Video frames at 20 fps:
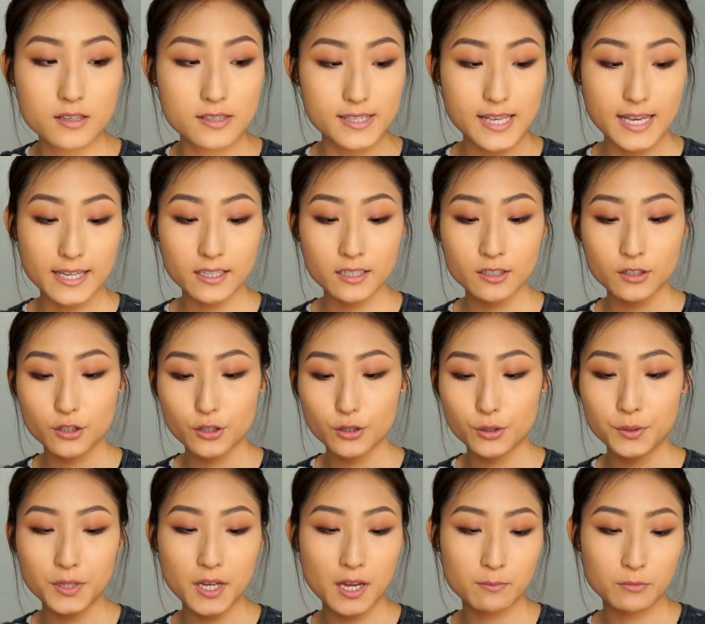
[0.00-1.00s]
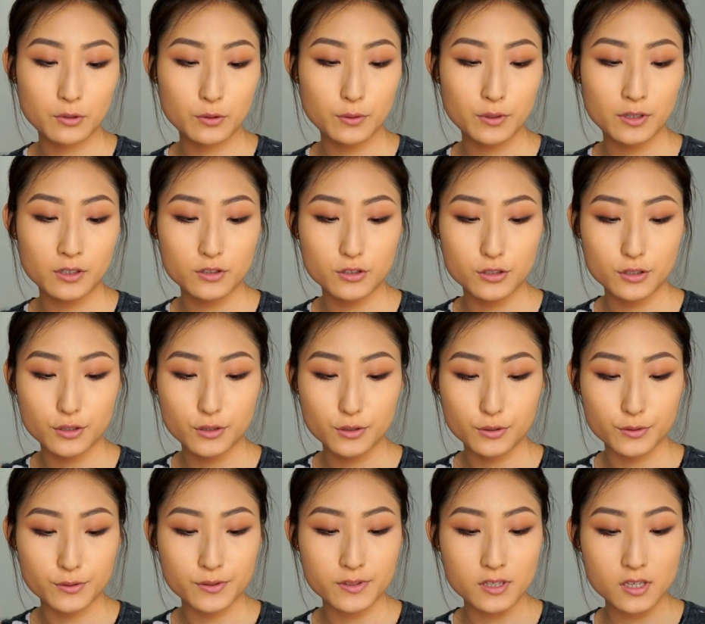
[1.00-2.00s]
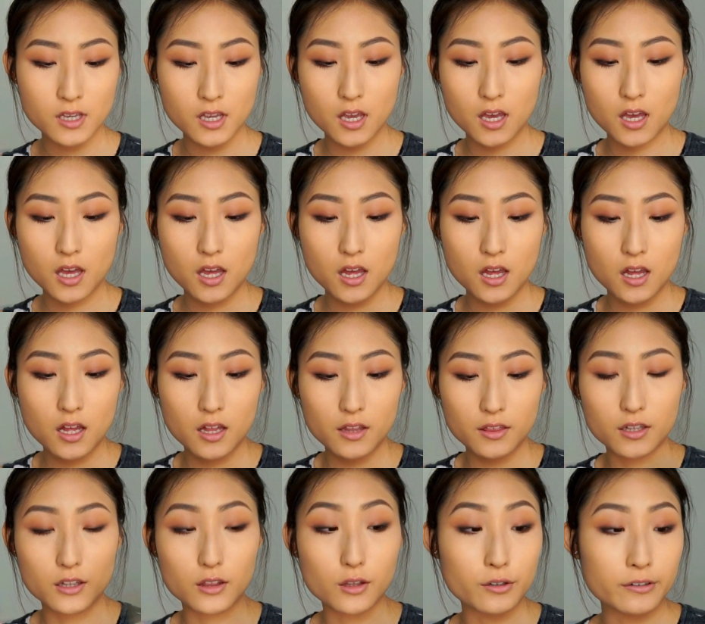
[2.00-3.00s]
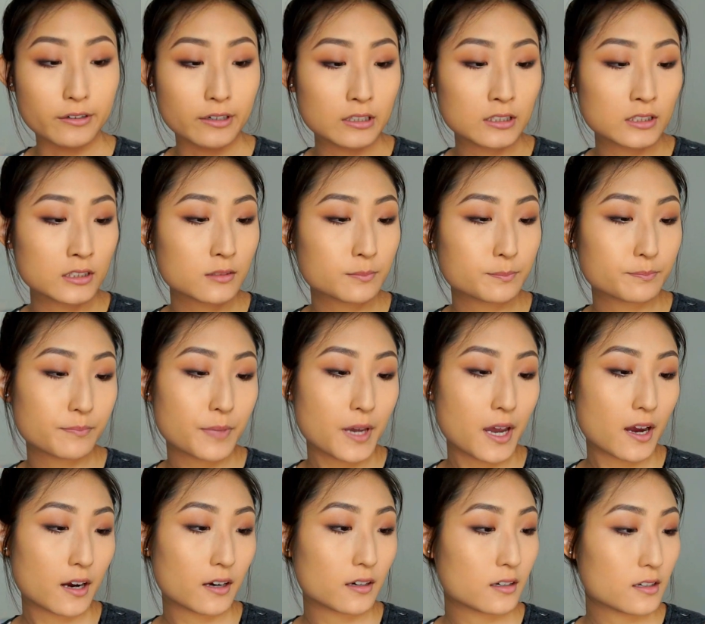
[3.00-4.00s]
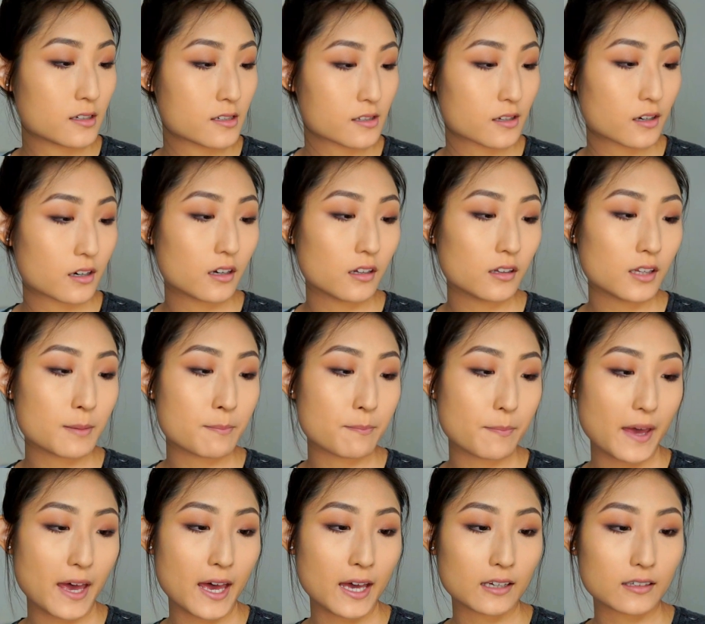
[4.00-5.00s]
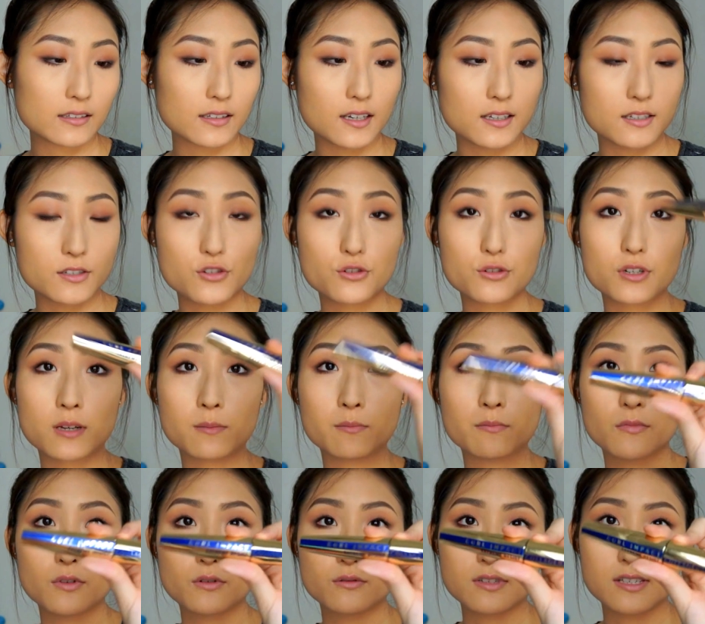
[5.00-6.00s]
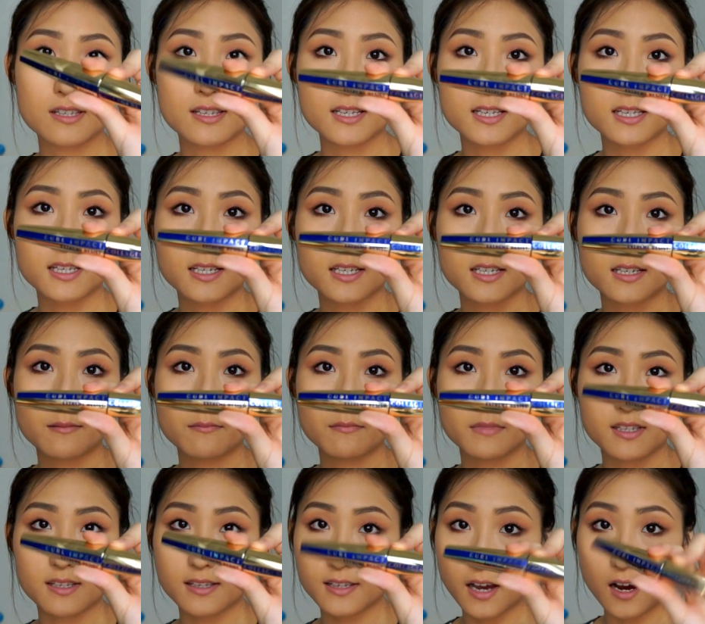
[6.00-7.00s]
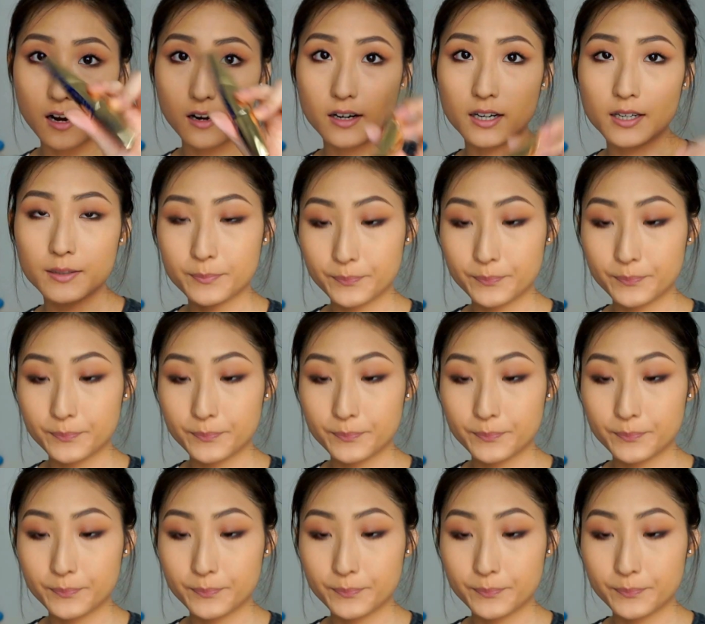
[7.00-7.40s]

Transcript: Second coat, I'm going to use the L'Oreal Paris Curl Impact Extreme Resist Mascara.